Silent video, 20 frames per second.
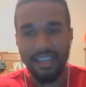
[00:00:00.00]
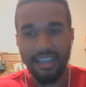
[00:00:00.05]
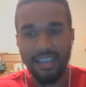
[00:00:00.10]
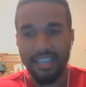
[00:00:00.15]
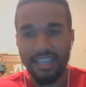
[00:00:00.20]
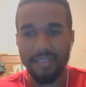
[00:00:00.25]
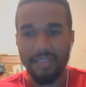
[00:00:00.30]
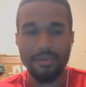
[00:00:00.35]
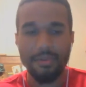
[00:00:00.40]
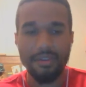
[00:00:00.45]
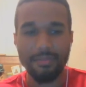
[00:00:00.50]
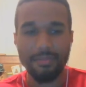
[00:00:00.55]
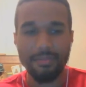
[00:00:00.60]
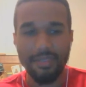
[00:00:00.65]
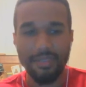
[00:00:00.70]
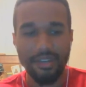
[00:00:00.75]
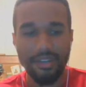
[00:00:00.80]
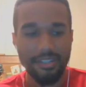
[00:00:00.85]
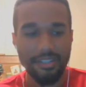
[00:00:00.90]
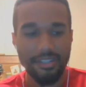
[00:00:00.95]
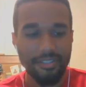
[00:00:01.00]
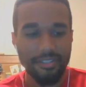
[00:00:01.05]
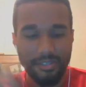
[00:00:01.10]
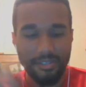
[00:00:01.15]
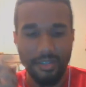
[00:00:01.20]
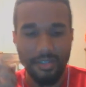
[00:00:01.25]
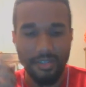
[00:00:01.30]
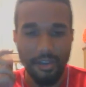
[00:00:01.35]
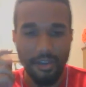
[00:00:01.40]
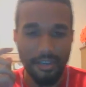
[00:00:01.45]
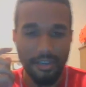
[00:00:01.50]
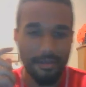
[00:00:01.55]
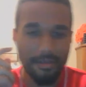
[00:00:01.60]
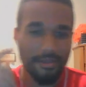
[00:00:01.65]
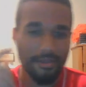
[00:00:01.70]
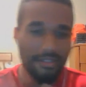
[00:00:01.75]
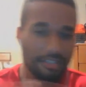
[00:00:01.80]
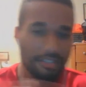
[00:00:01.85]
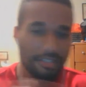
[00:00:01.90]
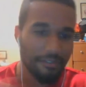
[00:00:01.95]
He went up there, he started talking about the
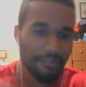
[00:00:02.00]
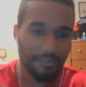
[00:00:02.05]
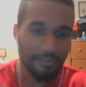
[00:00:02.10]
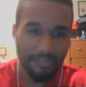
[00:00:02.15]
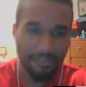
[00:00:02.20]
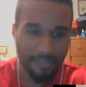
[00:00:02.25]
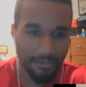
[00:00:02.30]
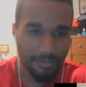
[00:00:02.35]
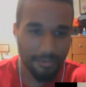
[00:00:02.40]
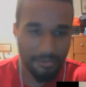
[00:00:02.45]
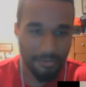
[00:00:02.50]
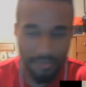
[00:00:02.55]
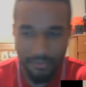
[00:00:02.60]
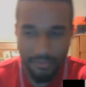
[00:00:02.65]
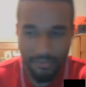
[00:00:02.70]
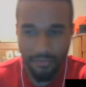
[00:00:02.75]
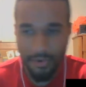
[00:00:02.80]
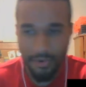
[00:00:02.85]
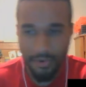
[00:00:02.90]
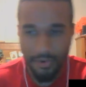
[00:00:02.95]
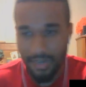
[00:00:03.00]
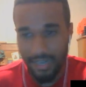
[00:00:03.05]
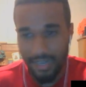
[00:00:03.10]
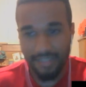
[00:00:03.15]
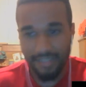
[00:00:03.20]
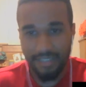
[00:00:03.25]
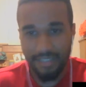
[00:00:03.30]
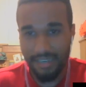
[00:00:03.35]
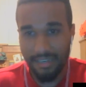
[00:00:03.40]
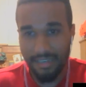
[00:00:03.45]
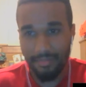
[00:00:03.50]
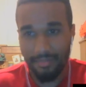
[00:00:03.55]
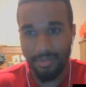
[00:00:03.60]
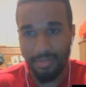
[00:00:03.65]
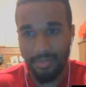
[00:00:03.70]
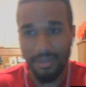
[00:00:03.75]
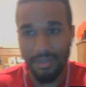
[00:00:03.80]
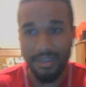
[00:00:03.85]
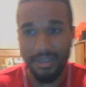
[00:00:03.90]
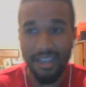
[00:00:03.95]
differences between 4K and
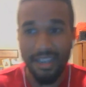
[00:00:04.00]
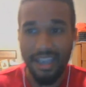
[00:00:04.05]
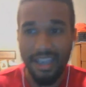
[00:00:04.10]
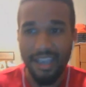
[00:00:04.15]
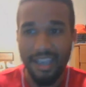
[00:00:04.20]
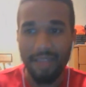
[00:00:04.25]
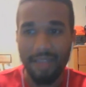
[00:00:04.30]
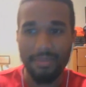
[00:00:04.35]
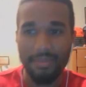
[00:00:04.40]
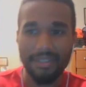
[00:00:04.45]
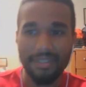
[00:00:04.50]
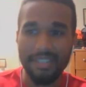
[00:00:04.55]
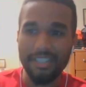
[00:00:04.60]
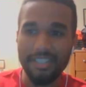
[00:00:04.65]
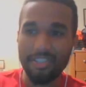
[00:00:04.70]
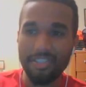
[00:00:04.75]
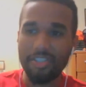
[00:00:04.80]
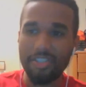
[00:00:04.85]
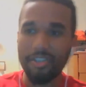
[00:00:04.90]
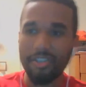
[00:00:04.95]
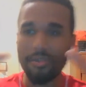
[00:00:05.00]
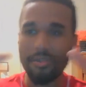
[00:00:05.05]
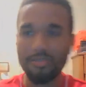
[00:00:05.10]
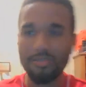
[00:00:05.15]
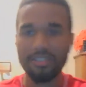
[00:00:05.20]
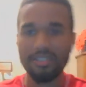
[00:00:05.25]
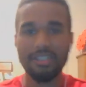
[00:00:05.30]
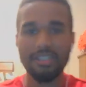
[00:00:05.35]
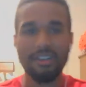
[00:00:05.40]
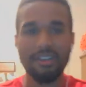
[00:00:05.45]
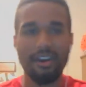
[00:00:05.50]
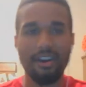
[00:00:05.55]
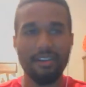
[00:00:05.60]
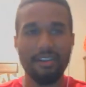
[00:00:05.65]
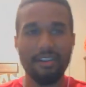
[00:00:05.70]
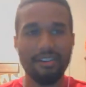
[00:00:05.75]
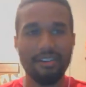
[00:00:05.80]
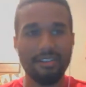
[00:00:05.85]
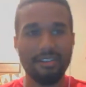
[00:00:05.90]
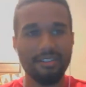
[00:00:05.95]
1080p, but then he shows it
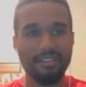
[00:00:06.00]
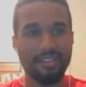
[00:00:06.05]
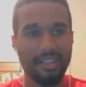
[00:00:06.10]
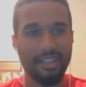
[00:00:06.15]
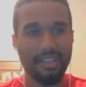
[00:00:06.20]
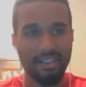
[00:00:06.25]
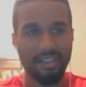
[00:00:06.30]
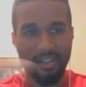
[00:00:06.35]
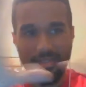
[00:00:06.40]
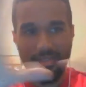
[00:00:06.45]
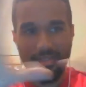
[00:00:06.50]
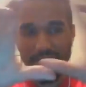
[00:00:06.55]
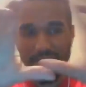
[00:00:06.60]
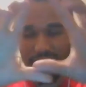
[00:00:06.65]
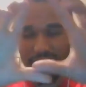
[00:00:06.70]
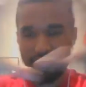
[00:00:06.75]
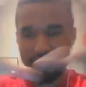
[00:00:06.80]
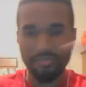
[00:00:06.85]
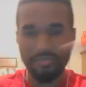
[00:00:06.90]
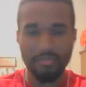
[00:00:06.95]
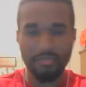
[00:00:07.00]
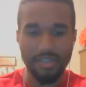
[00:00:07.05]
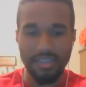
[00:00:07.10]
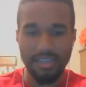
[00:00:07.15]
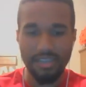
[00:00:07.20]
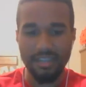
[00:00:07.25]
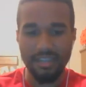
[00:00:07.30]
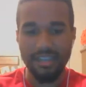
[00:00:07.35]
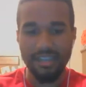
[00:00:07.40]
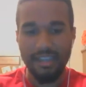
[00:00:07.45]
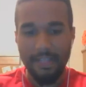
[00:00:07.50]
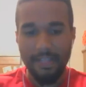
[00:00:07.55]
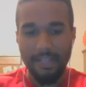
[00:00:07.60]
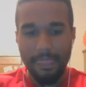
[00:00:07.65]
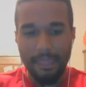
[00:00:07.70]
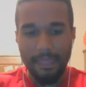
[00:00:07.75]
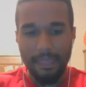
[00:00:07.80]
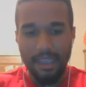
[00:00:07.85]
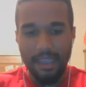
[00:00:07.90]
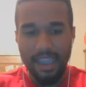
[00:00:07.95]
on the screen,
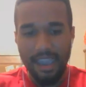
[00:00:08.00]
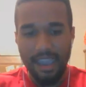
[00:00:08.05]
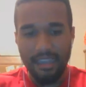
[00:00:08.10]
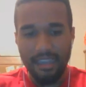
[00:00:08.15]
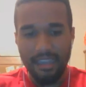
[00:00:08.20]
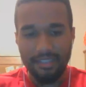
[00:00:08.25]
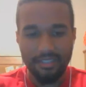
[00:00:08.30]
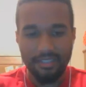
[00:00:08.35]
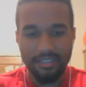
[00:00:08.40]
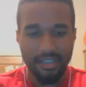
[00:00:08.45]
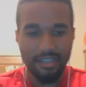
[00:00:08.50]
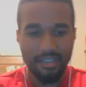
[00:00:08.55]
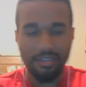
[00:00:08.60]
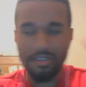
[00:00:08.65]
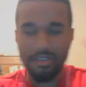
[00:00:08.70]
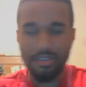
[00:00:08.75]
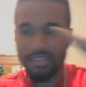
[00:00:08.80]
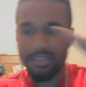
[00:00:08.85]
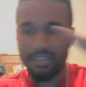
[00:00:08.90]
and he's like, look at